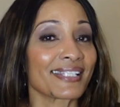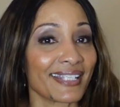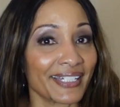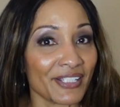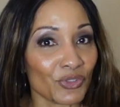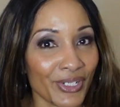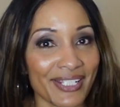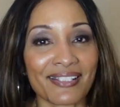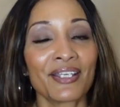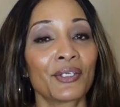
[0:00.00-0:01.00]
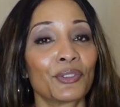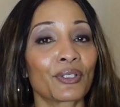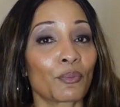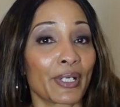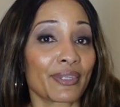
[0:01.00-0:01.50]
Sunday's dress. You
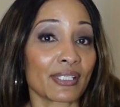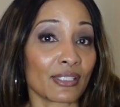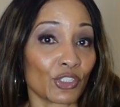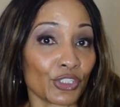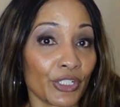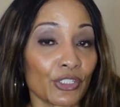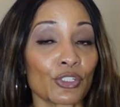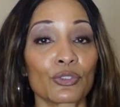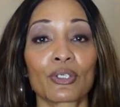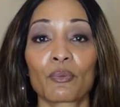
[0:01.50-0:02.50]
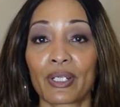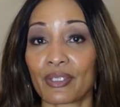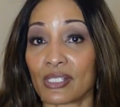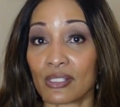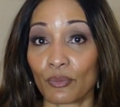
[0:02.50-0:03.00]
can wear this to church. You can wear
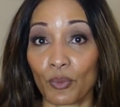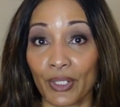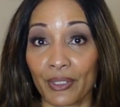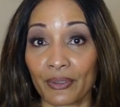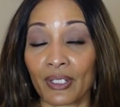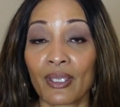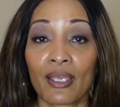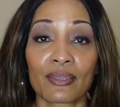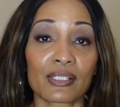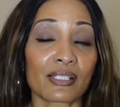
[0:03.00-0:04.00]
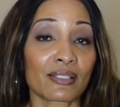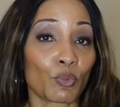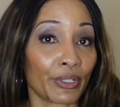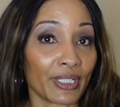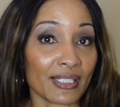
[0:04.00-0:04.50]
this to work. This is
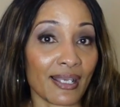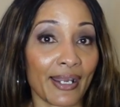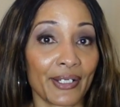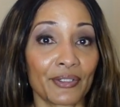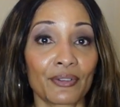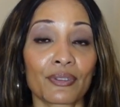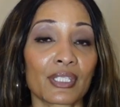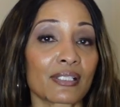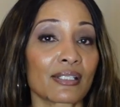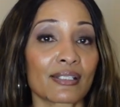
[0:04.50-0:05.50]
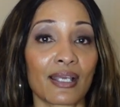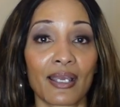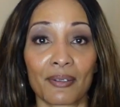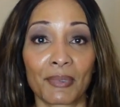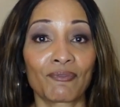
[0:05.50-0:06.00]
work attire. This is
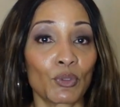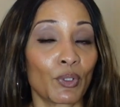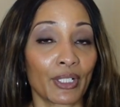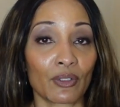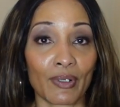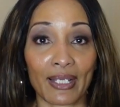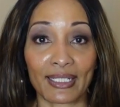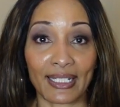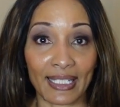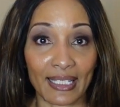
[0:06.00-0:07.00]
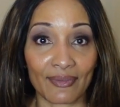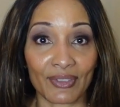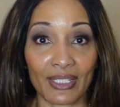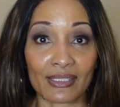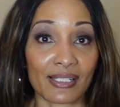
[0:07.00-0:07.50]
um, if you want to go out in the
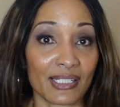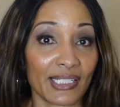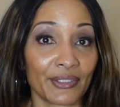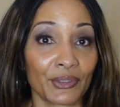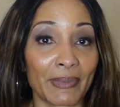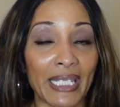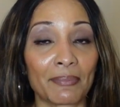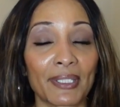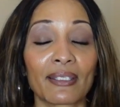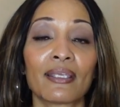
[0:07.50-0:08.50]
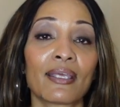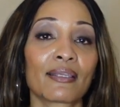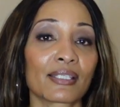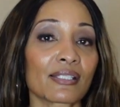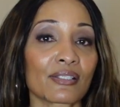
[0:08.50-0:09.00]
evening to dinner maybe.
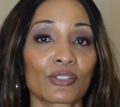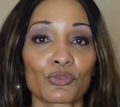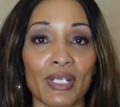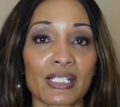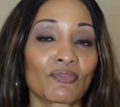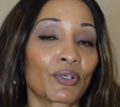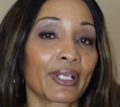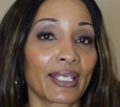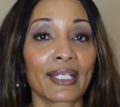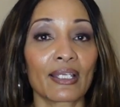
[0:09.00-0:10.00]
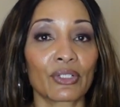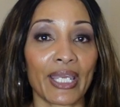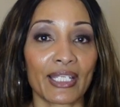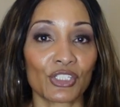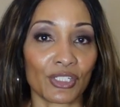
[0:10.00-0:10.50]
This is a dress for any
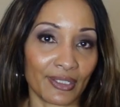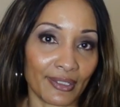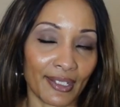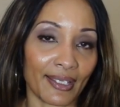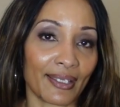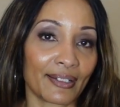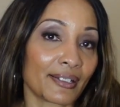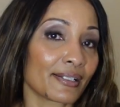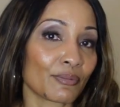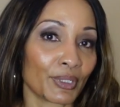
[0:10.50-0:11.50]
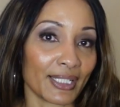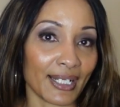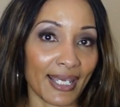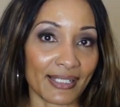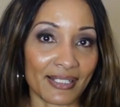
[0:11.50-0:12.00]
occasion and it's really
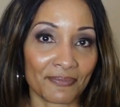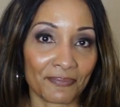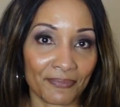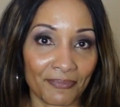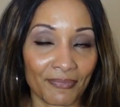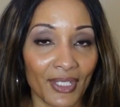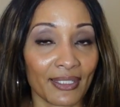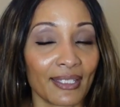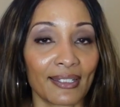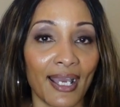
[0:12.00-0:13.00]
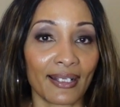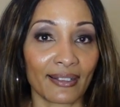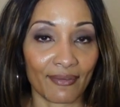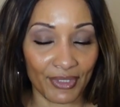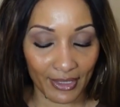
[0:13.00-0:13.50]
nice. Again, I
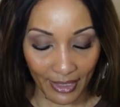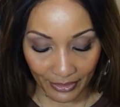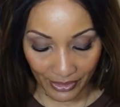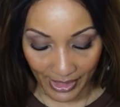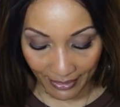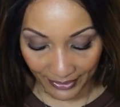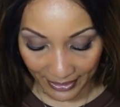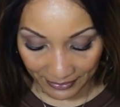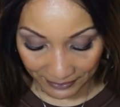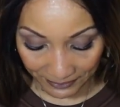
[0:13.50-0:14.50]
love the colors of it.